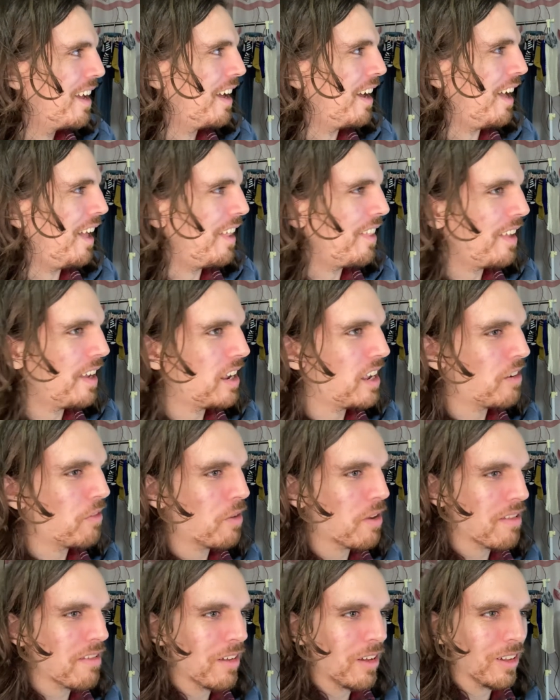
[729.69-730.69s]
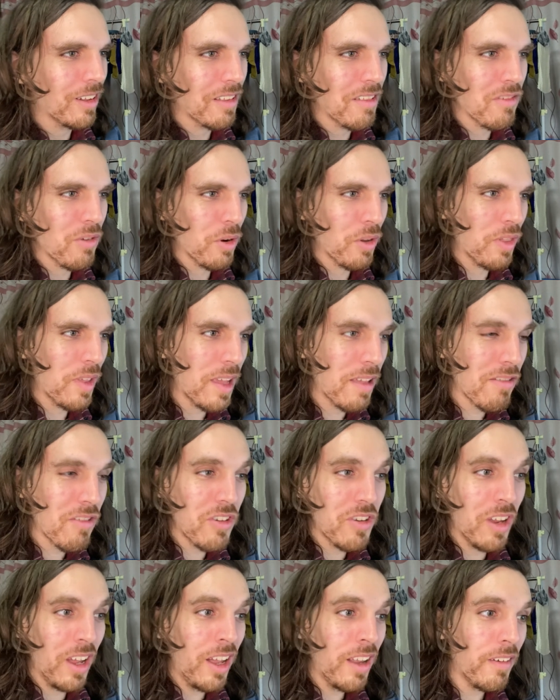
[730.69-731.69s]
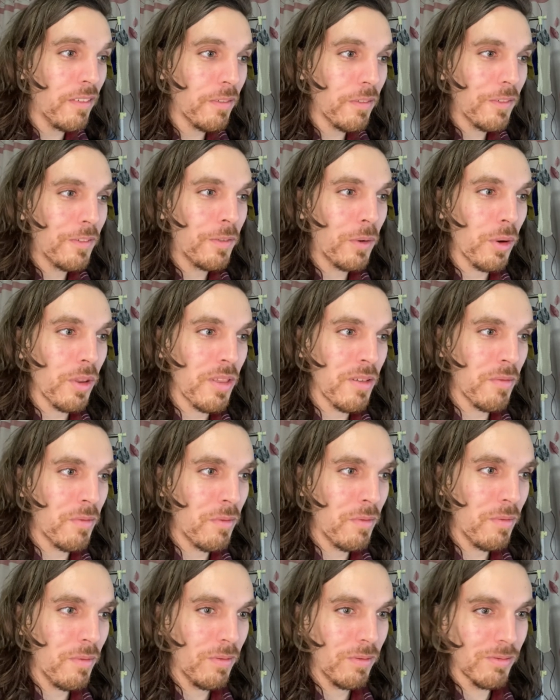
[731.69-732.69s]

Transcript: that get results, or things are done for the